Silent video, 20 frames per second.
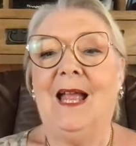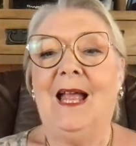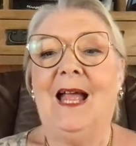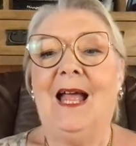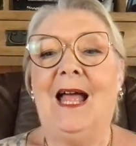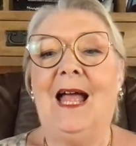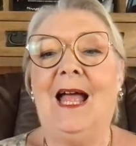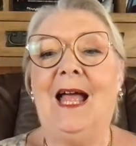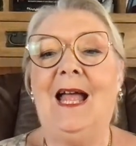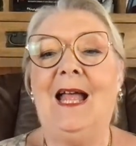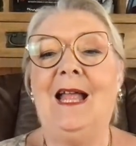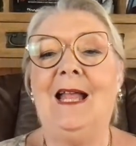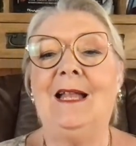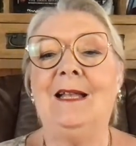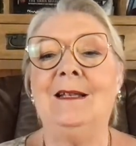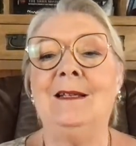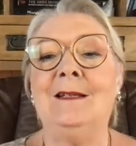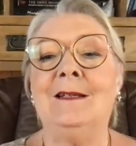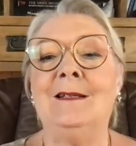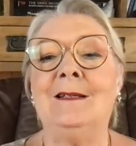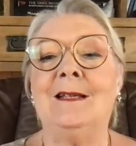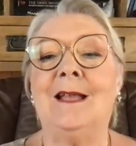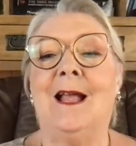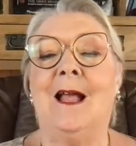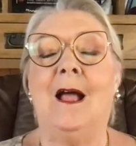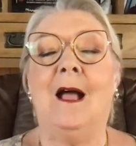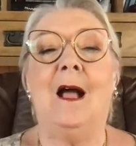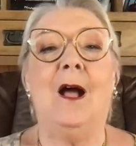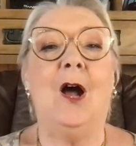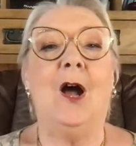And
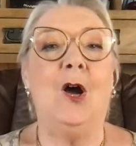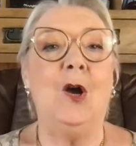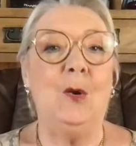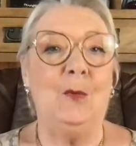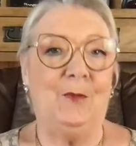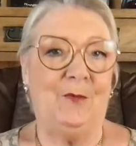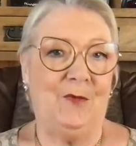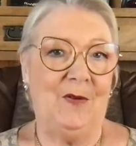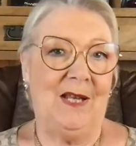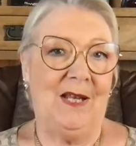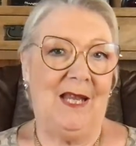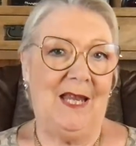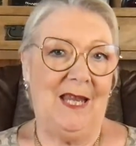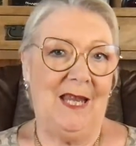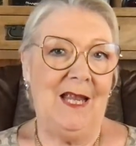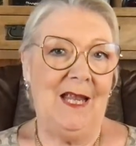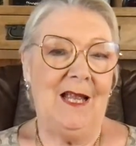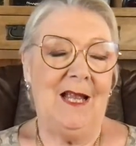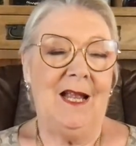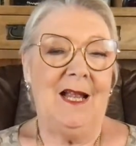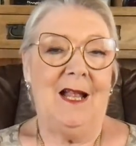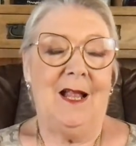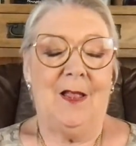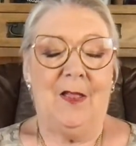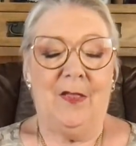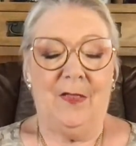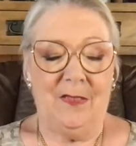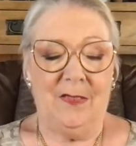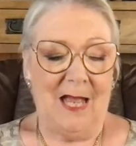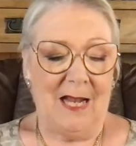hopefully
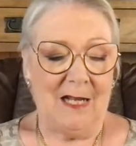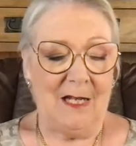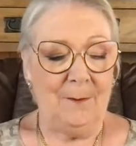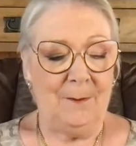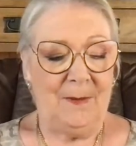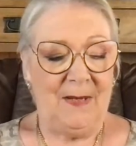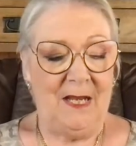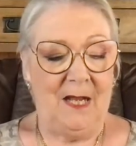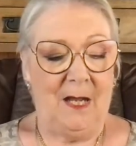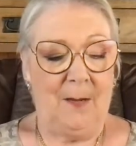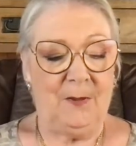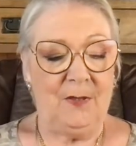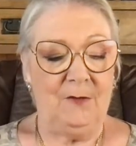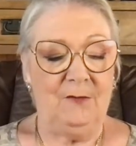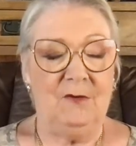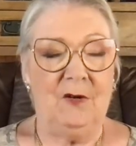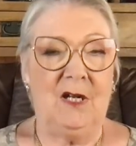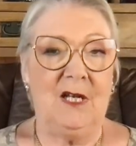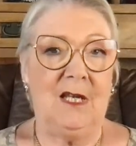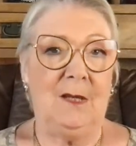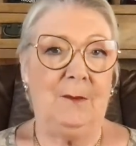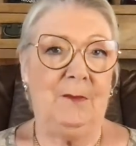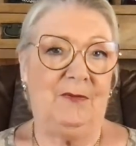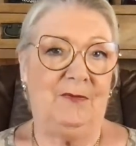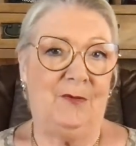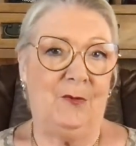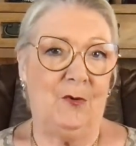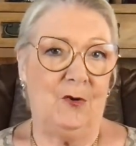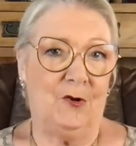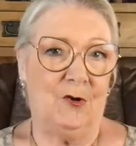that'll be up and running
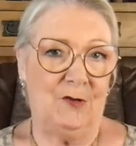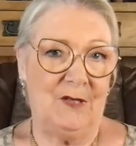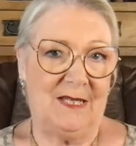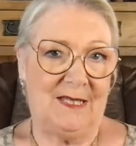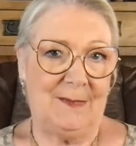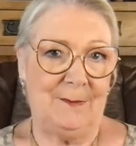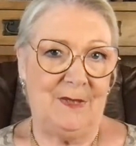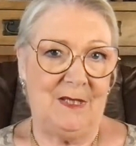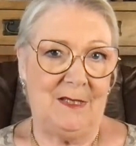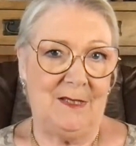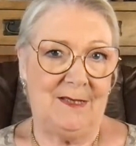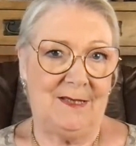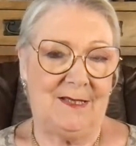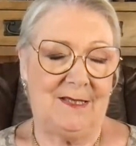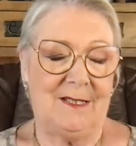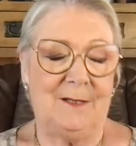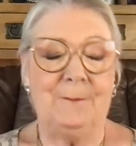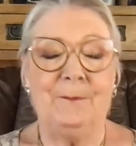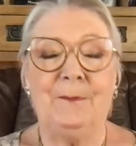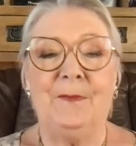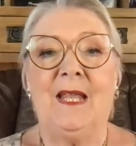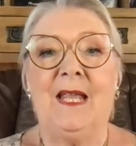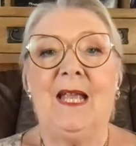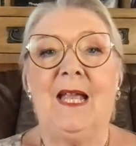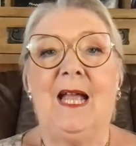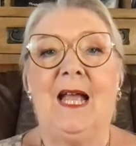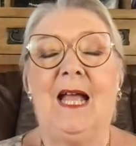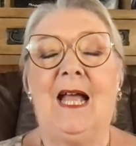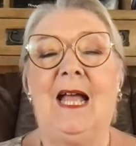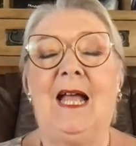before Christmas.
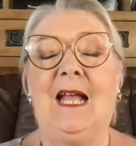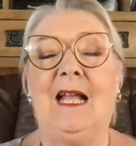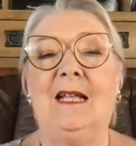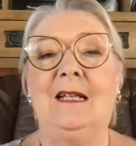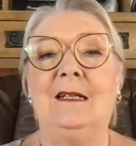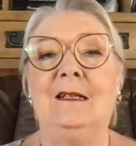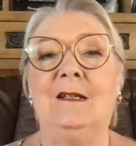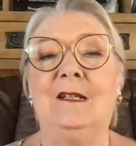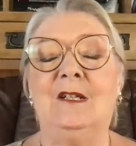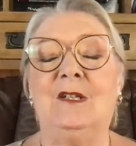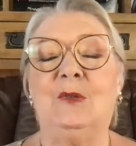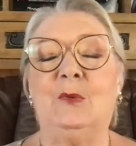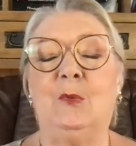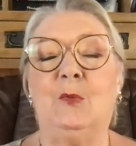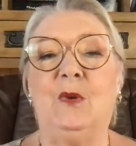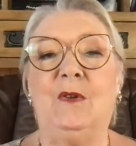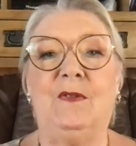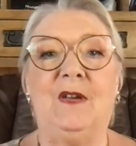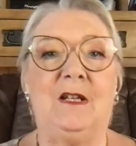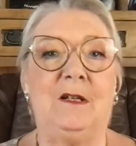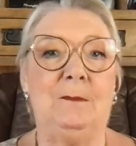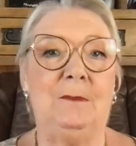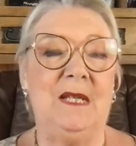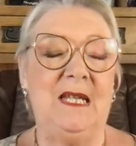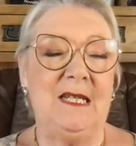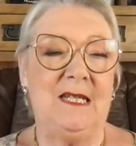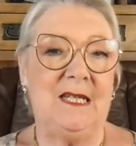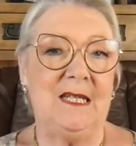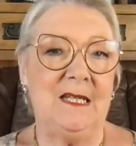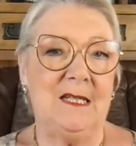And we've had a
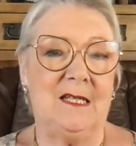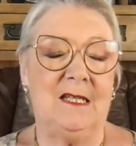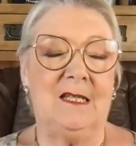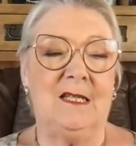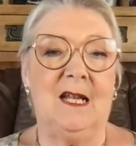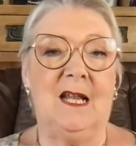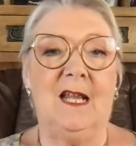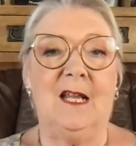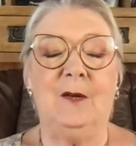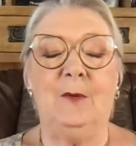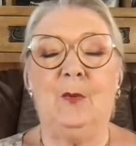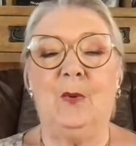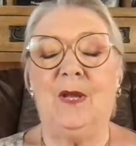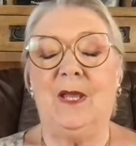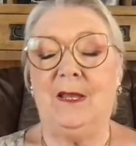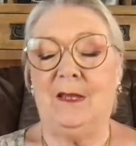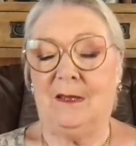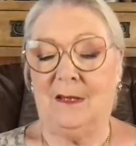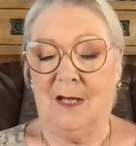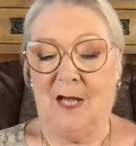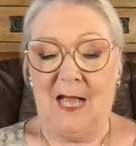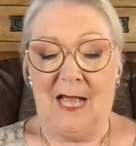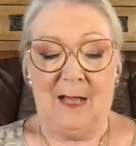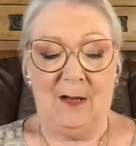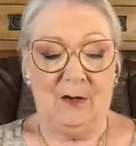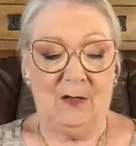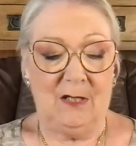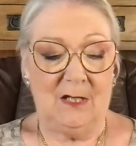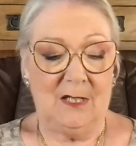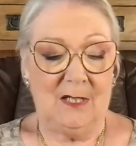meeting today with
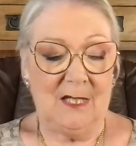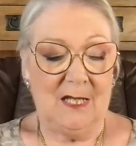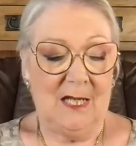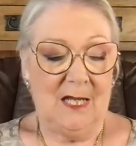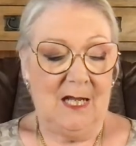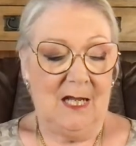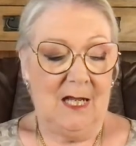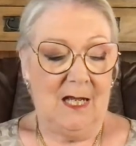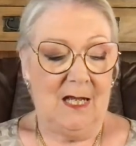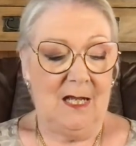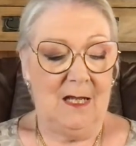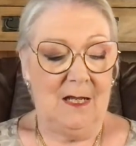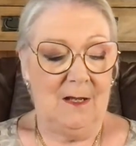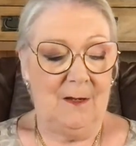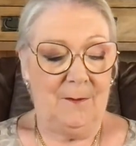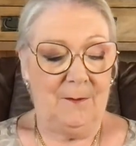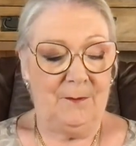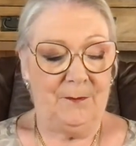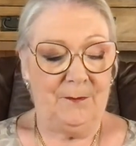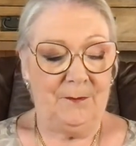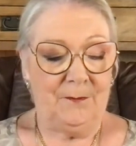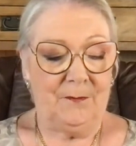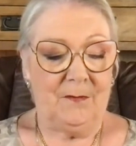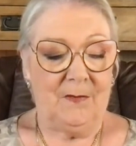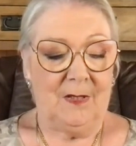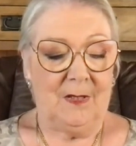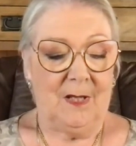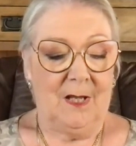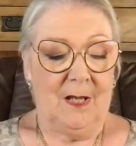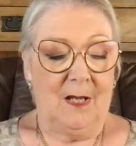our
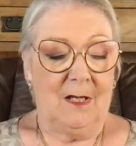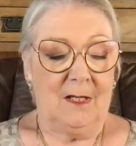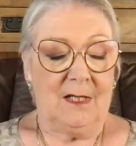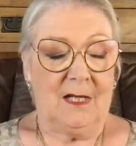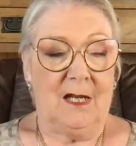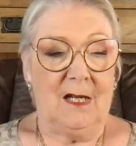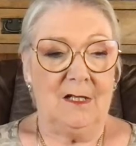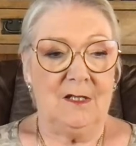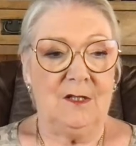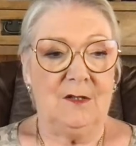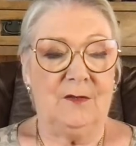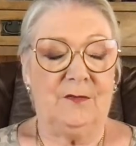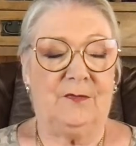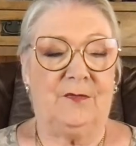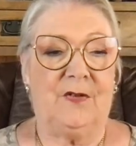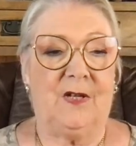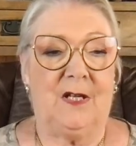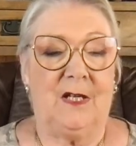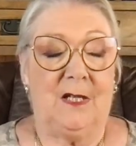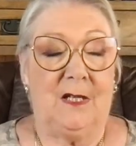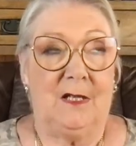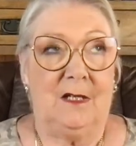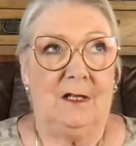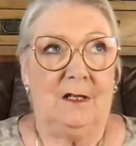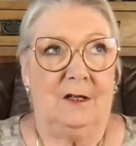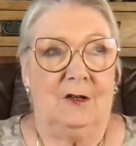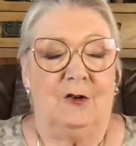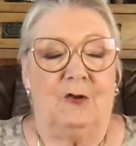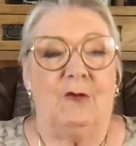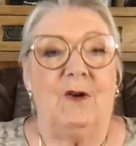kind of
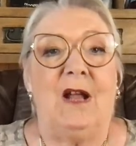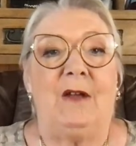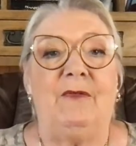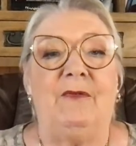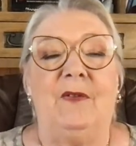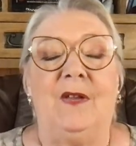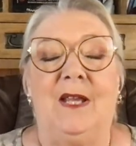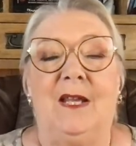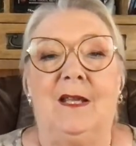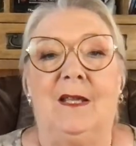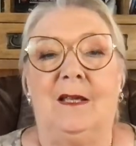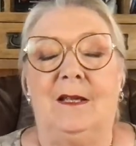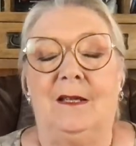graphic